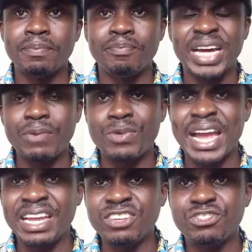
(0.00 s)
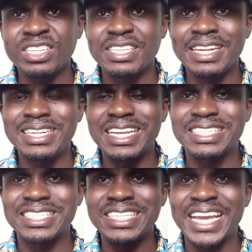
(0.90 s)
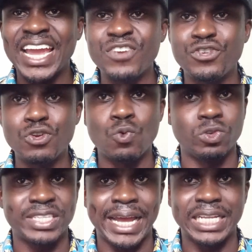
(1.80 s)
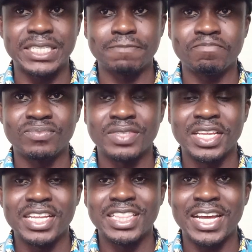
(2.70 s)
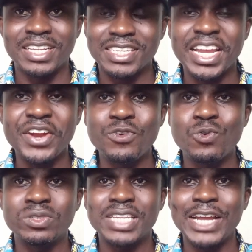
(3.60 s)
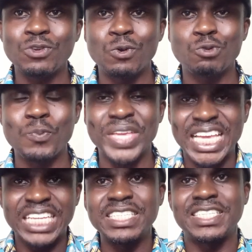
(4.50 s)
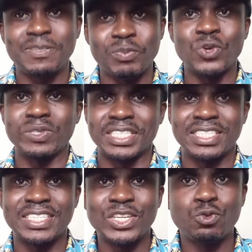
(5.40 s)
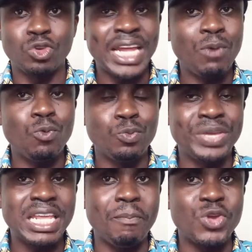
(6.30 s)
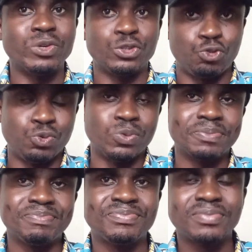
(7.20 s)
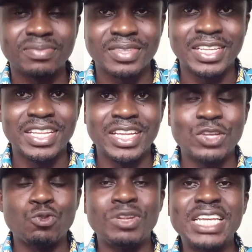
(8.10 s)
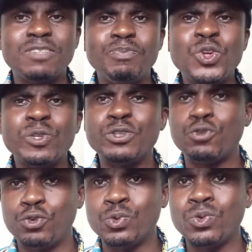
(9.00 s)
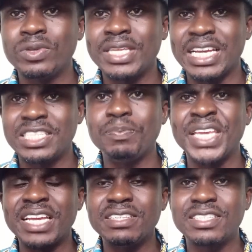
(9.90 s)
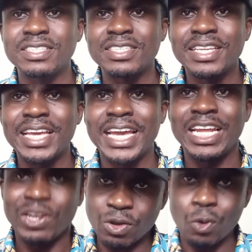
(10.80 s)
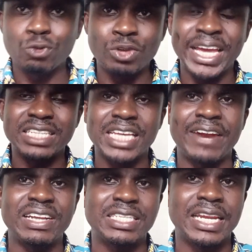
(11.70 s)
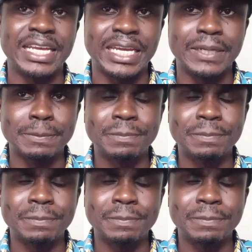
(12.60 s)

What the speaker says: But we are interested in the secondary oocyte. Now, the secondary oocyte also begins meiosis. So that would be the meiosis 2. So that's meiosis 2. Yes, it begins and then also gets arrested again.